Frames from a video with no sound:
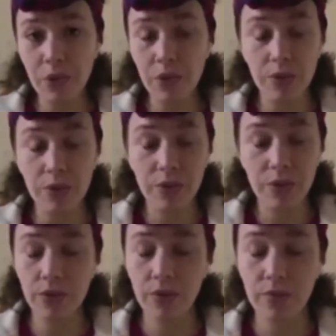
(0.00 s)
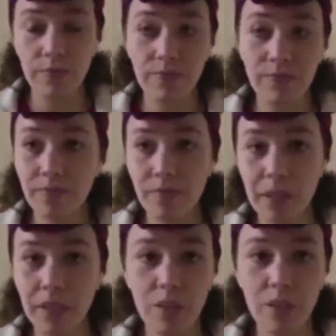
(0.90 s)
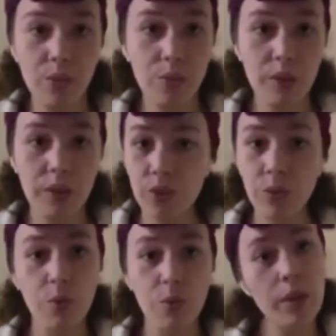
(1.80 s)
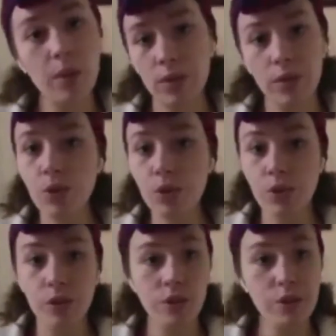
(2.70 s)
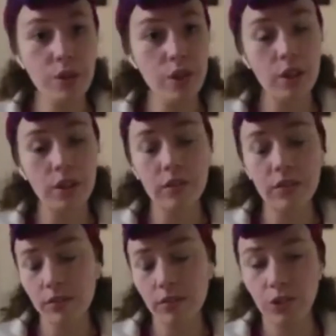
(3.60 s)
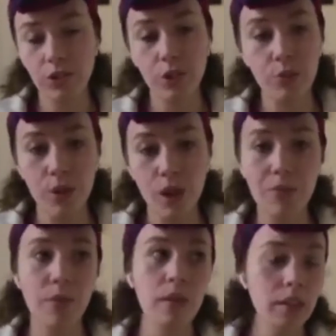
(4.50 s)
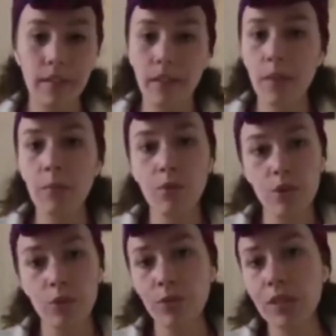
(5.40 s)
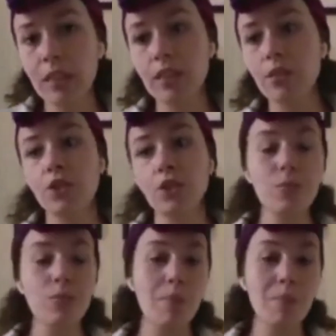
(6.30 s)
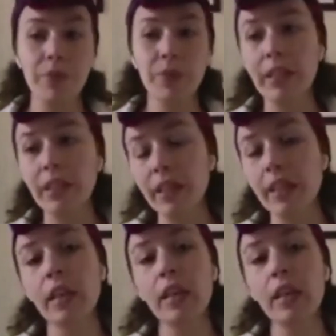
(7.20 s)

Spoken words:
I mean, you can just do a quick Google search on journal prompts for, emotional release, or journal prompts for healing,